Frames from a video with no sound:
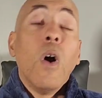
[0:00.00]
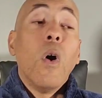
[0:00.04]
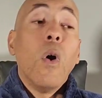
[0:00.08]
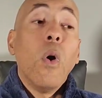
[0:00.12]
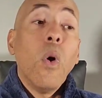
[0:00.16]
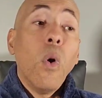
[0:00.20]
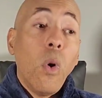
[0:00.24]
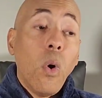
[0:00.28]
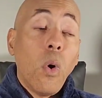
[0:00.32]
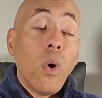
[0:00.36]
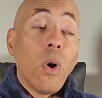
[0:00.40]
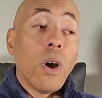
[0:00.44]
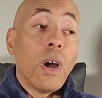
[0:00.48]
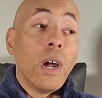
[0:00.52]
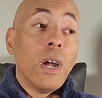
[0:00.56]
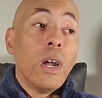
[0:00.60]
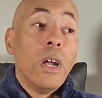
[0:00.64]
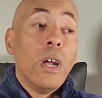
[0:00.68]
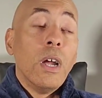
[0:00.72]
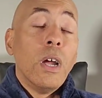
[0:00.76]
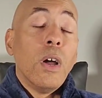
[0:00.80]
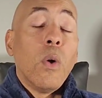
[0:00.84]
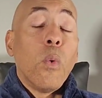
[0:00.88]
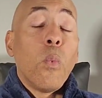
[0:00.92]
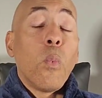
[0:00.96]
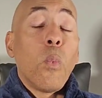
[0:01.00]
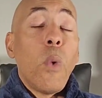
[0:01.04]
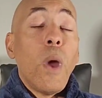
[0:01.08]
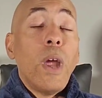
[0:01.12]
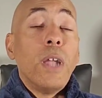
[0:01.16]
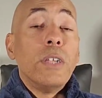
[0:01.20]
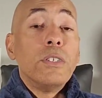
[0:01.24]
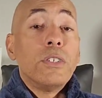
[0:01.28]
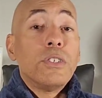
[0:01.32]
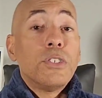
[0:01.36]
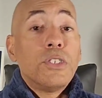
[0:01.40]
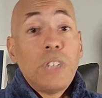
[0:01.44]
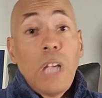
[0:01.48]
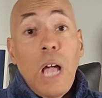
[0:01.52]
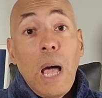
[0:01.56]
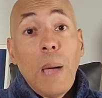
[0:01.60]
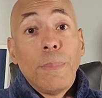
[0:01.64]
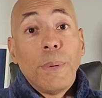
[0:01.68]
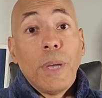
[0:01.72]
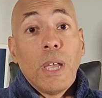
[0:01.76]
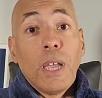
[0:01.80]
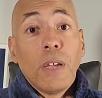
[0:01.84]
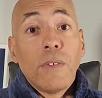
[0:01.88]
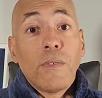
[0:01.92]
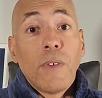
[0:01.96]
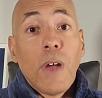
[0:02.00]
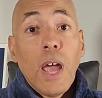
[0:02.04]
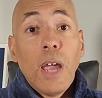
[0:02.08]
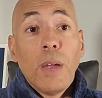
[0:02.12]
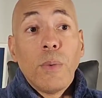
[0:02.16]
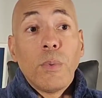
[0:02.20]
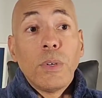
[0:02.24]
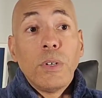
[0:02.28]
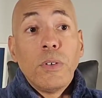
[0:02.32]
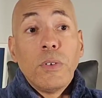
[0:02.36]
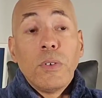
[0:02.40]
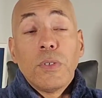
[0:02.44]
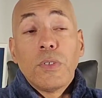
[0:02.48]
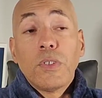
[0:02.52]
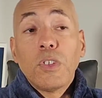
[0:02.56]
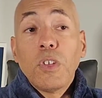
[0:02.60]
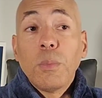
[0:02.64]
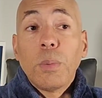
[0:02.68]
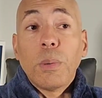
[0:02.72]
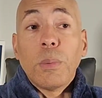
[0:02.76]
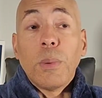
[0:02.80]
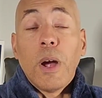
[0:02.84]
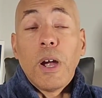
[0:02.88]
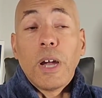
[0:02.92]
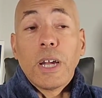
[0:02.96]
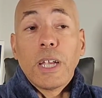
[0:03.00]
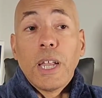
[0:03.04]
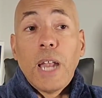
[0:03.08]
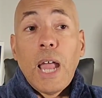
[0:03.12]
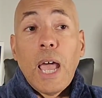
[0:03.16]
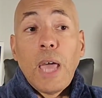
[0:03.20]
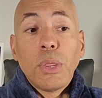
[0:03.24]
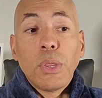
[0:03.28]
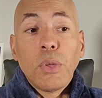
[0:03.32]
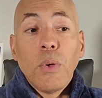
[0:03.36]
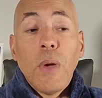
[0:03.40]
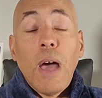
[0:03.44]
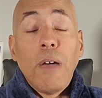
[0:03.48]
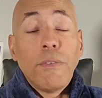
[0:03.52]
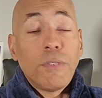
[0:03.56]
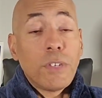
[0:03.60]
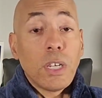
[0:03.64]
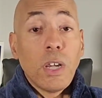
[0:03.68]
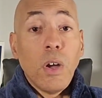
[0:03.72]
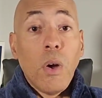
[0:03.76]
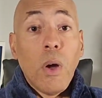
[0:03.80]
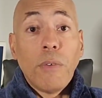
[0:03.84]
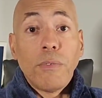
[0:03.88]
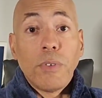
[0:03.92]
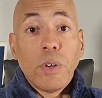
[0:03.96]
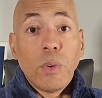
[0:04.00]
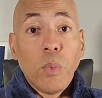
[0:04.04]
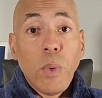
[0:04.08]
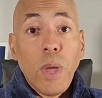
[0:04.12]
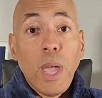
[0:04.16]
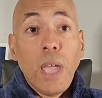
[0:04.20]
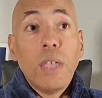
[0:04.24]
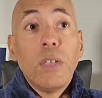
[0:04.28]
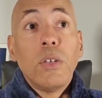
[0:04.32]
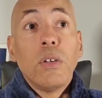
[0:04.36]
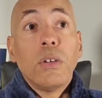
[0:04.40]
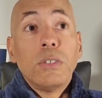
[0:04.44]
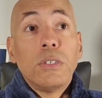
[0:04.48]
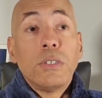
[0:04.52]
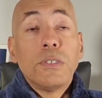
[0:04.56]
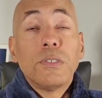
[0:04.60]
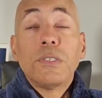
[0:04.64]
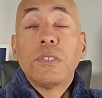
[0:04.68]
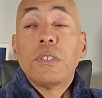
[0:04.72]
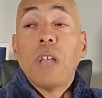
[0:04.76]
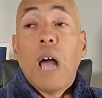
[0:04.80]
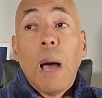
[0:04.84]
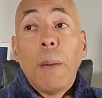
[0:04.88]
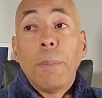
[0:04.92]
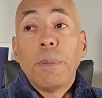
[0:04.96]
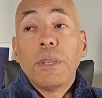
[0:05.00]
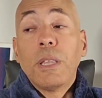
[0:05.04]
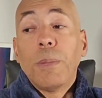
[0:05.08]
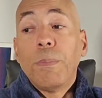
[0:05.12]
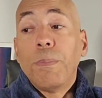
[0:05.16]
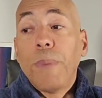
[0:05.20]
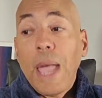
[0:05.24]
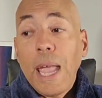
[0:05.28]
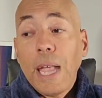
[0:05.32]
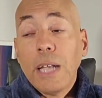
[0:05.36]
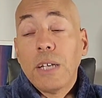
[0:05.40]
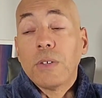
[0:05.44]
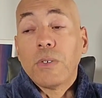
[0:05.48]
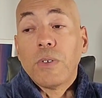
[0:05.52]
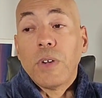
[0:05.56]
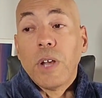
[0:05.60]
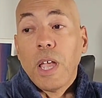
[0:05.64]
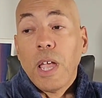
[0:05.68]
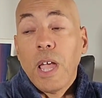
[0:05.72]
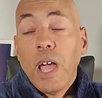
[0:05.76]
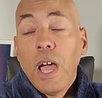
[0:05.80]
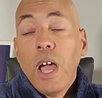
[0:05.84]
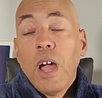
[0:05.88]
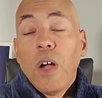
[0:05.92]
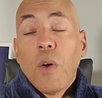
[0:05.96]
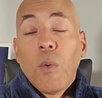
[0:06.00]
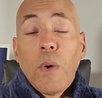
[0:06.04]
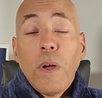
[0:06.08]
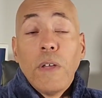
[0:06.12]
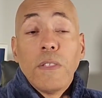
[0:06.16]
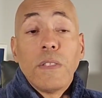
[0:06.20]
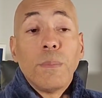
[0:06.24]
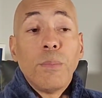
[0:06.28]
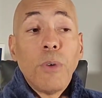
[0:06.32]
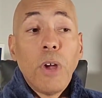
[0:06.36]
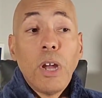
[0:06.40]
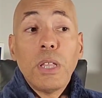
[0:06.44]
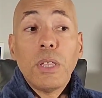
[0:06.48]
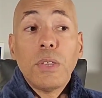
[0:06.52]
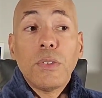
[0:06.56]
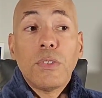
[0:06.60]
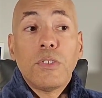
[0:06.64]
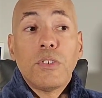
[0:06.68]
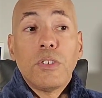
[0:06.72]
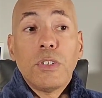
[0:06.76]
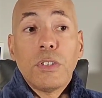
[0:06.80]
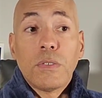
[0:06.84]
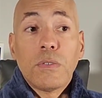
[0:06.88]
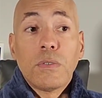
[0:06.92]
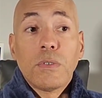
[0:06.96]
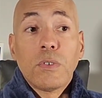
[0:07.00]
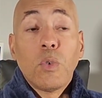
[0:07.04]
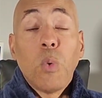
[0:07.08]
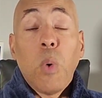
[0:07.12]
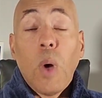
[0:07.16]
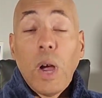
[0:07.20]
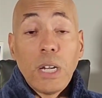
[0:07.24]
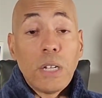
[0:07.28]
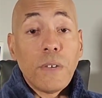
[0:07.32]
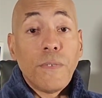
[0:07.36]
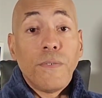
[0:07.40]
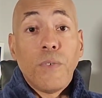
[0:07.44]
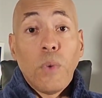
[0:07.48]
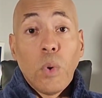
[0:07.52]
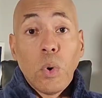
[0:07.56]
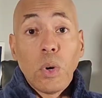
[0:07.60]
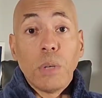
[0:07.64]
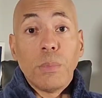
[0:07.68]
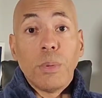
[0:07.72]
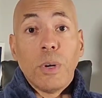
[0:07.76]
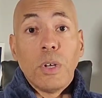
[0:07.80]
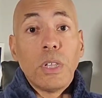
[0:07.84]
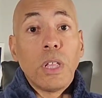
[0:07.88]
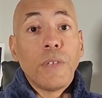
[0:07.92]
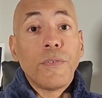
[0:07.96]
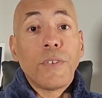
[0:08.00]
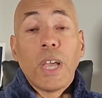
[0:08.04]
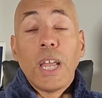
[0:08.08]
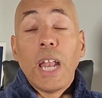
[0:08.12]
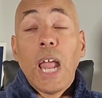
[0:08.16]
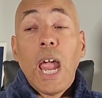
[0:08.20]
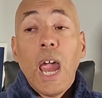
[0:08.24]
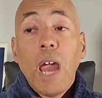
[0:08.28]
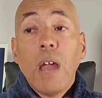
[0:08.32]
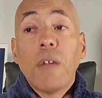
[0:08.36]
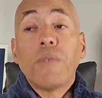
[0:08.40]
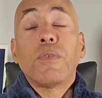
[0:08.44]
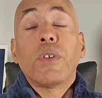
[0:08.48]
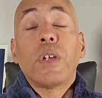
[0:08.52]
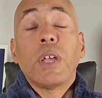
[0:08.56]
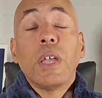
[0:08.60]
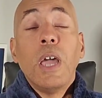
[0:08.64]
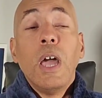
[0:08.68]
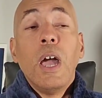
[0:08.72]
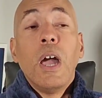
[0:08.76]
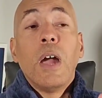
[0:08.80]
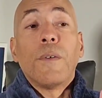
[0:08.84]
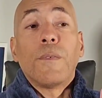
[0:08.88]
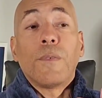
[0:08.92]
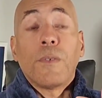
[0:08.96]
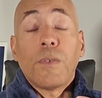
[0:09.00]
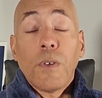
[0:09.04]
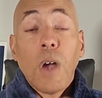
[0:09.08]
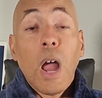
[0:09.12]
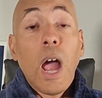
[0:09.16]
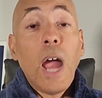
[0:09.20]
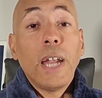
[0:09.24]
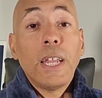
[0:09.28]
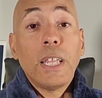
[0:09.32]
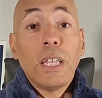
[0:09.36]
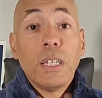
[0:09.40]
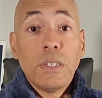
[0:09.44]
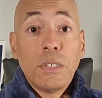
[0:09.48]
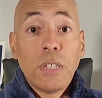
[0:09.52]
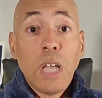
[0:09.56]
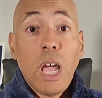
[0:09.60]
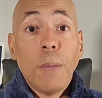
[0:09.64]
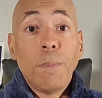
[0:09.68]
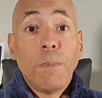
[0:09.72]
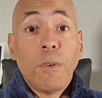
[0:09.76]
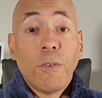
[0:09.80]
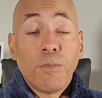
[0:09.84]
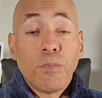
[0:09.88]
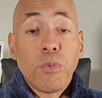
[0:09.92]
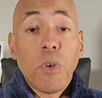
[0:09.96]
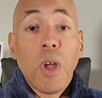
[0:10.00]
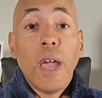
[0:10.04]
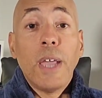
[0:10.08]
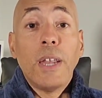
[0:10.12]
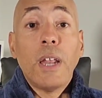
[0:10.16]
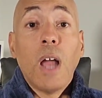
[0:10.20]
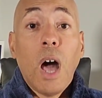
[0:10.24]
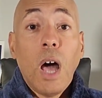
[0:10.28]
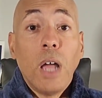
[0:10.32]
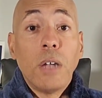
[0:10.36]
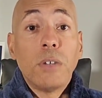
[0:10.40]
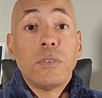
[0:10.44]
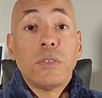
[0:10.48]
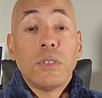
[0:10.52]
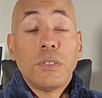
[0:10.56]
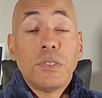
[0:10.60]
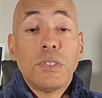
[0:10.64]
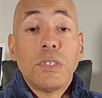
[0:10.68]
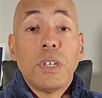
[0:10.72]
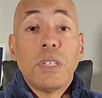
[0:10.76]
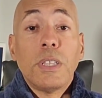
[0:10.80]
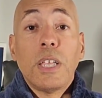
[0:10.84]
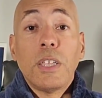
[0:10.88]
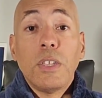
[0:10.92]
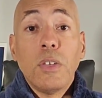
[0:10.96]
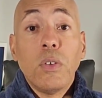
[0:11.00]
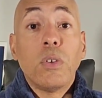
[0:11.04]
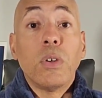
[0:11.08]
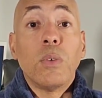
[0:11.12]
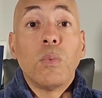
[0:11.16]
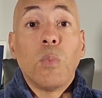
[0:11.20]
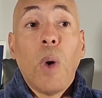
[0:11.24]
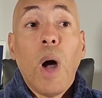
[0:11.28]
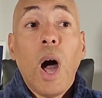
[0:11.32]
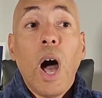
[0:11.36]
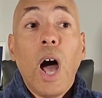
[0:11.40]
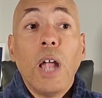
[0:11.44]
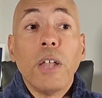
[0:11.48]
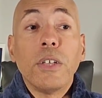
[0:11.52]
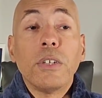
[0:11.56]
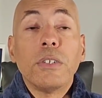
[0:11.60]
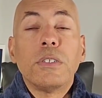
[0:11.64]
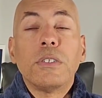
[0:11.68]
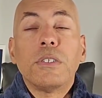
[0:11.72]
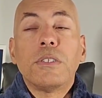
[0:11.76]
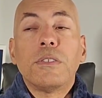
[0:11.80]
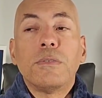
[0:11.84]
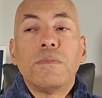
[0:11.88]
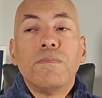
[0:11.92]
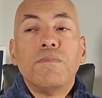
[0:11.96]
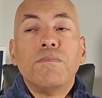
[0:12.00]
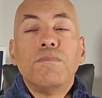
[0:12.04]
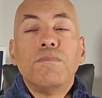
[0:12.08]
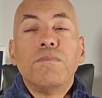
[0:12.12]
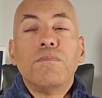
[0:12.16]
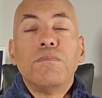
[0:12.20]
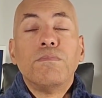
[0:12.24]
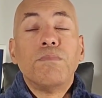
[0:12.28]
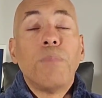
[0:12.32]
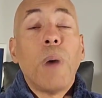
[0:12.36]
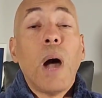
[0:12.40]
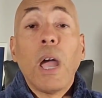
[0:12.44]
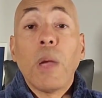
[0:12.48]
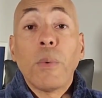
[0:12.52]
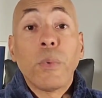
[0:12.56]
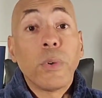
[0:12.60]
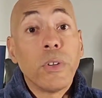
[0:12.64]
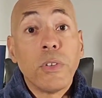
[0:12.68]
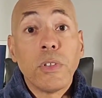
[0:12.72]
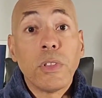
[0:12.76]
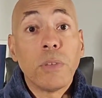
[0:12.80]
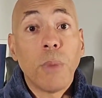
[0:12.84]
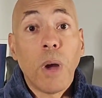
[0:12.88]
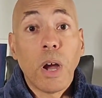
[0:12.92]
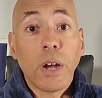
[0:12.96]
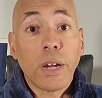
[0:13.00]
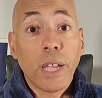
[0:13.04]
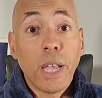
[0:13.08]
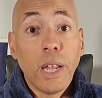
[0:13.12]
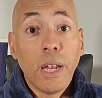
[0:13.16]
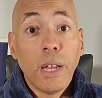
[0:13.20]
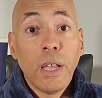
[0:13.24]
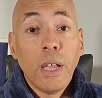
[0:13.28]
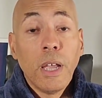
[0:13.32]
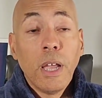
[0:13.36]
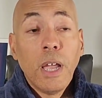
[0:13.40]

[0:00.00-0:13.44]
Or when you're shopping, right, when you're in the supermarket, as you have to go every week, you could just stop at the bakery where the bread is just quite affordable and they've got every variety and type of bread under the sun that you could want. You just buy it when you're in the market.